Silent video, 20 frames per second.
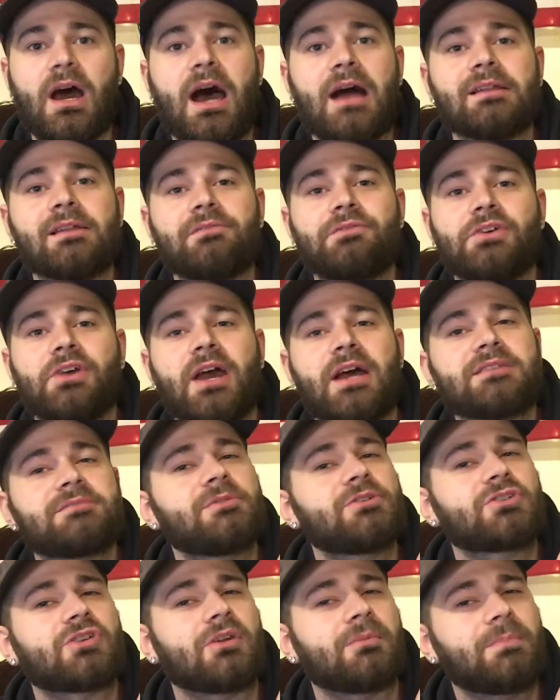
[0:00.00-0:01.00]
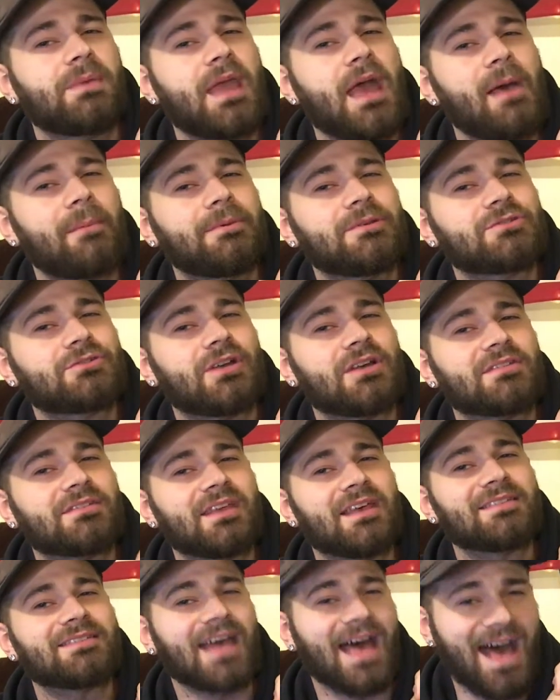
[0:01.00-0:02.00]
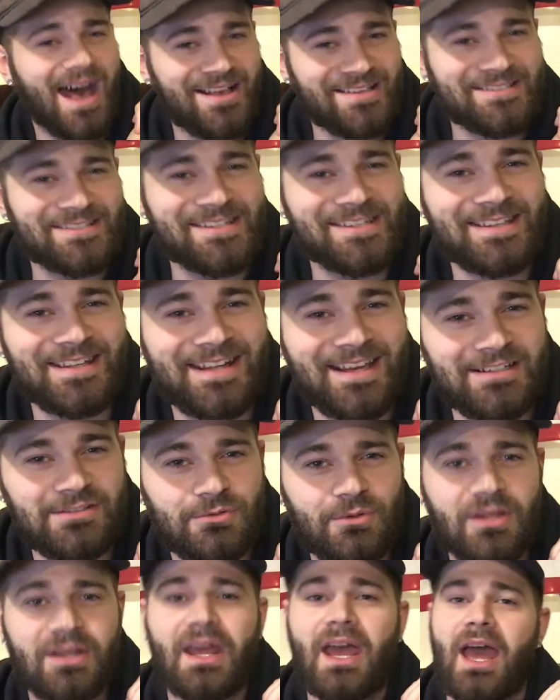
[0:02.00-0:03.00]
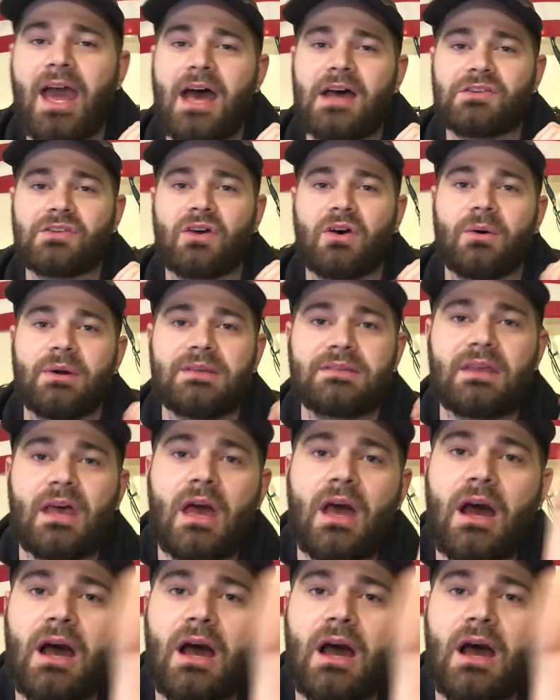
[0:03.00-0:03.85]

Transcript: I love you guys. Make sure to be happy, stress less. I'll see you in the next one. As always,